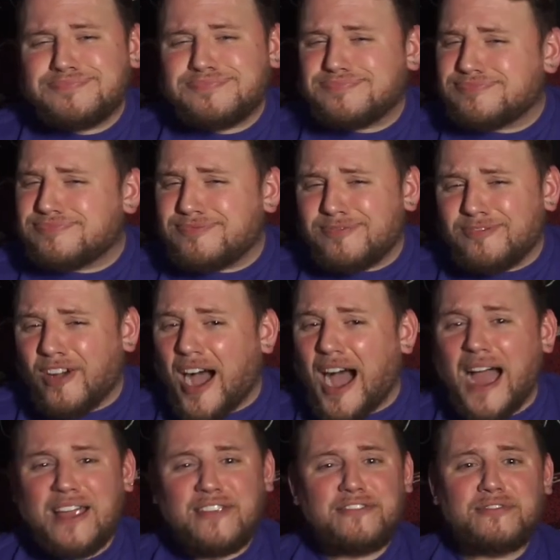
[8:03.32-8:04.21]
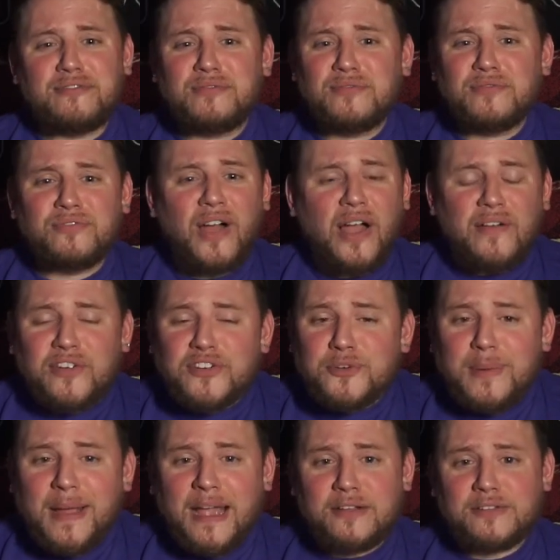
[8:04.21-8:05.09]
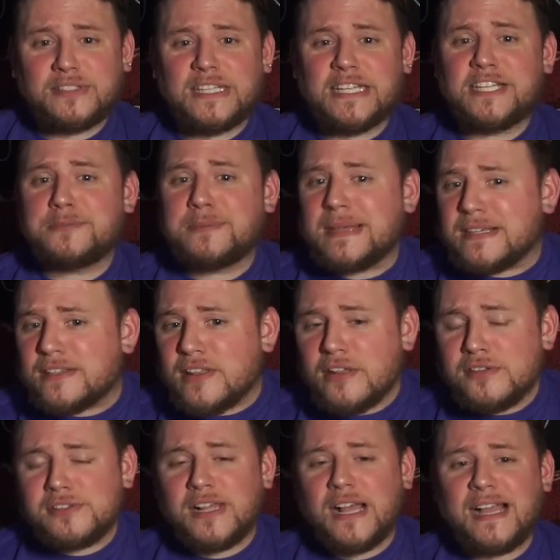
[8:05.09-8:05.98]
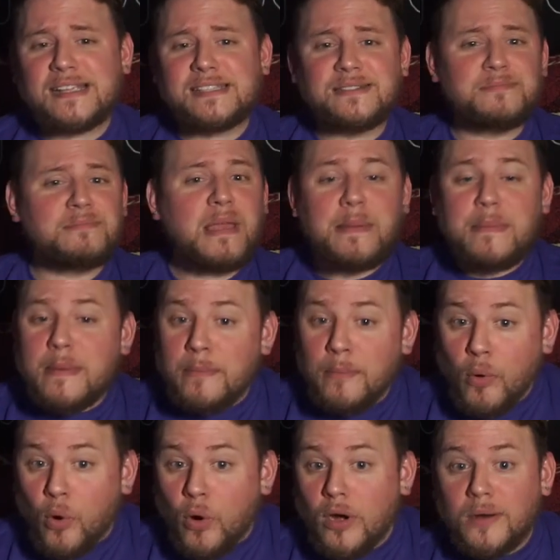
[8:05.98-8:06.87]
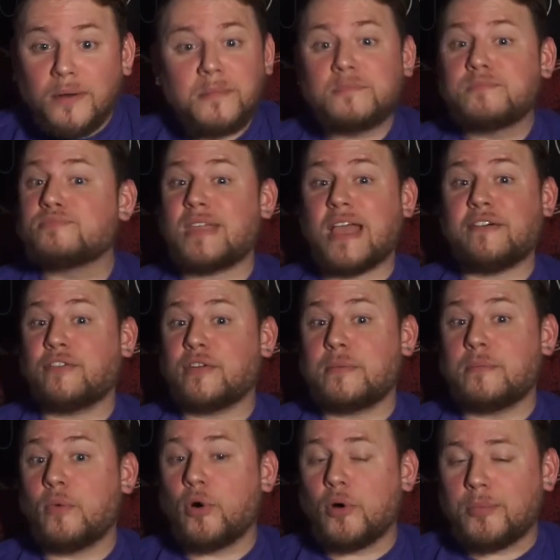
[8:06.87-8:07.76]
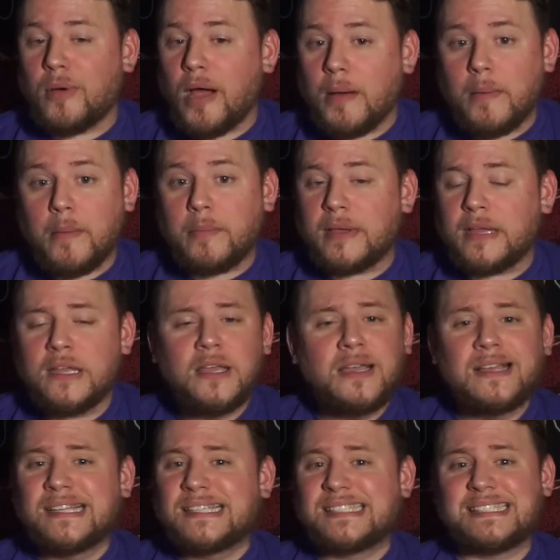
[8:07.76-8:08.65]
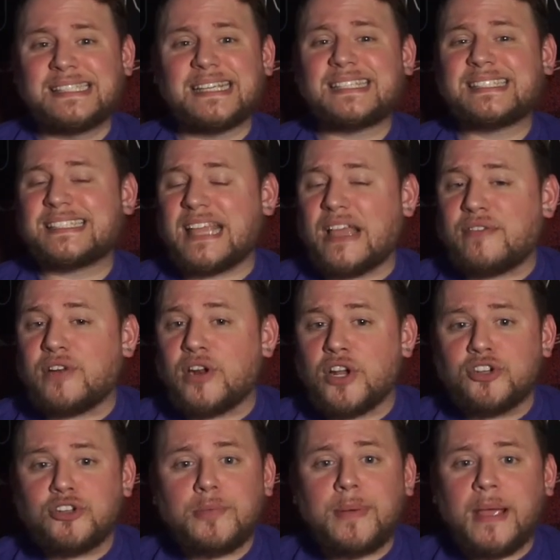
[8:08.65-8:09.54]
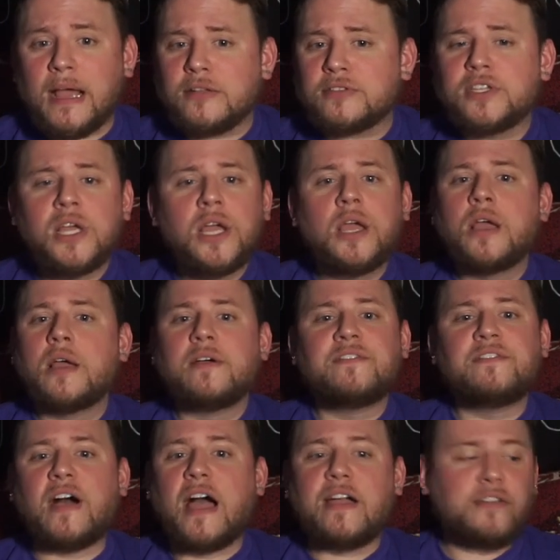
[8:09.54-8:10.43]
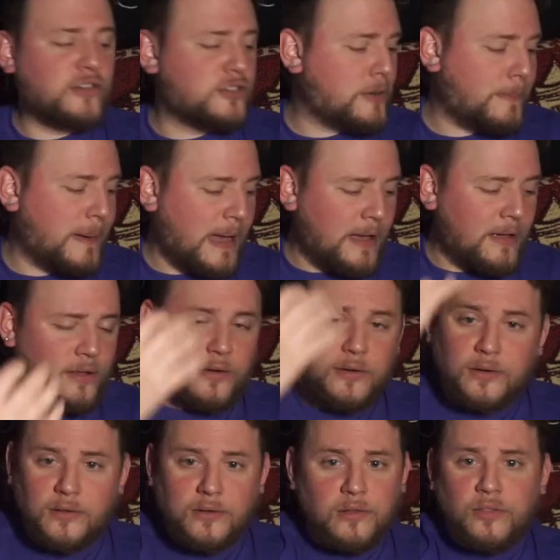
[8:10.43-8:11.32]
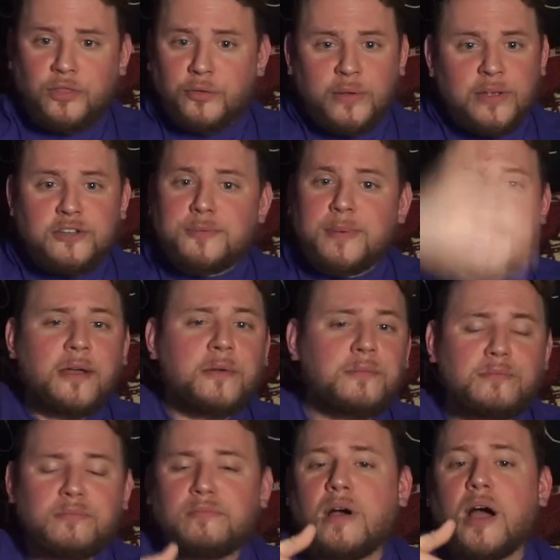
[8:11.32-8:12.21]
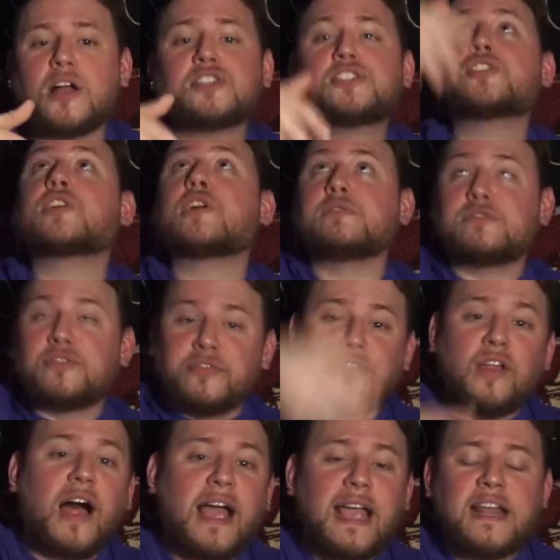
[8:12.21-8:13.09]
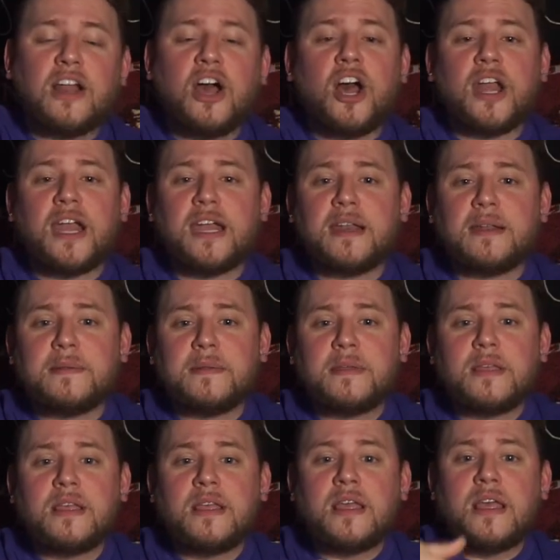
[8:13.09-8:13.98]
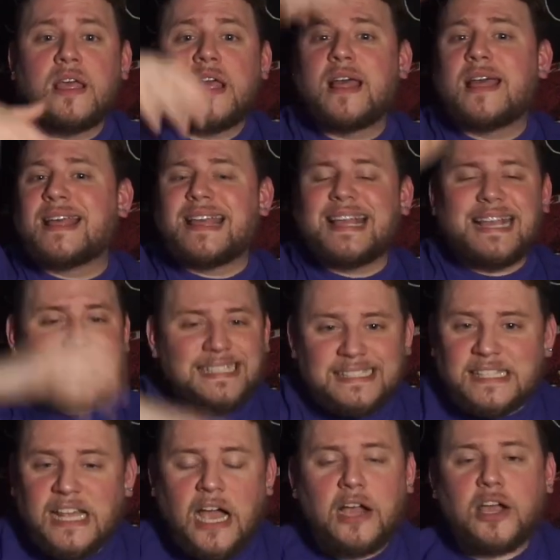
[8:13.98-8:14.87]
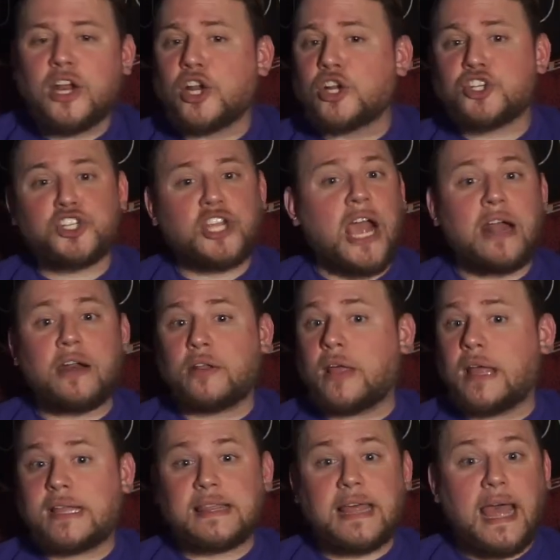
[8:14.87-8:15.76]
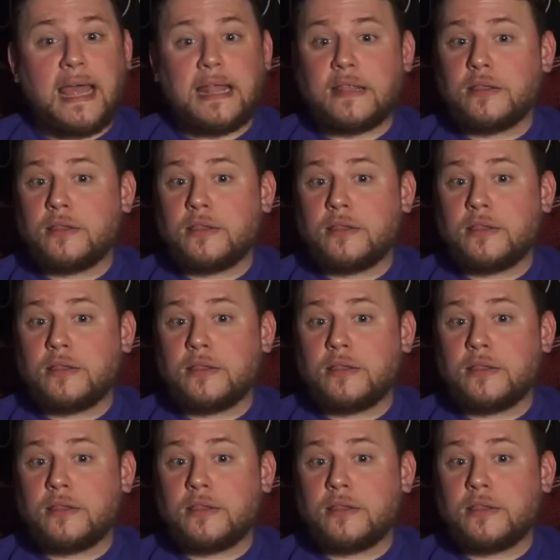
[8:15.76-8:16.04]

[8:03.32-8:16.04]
500 pounds, each piece of those glass, maybe more, definitely more probably, 600-700 pounds, 500-pound, 300-pound monster comes flying on it, it's not going to shatter like that.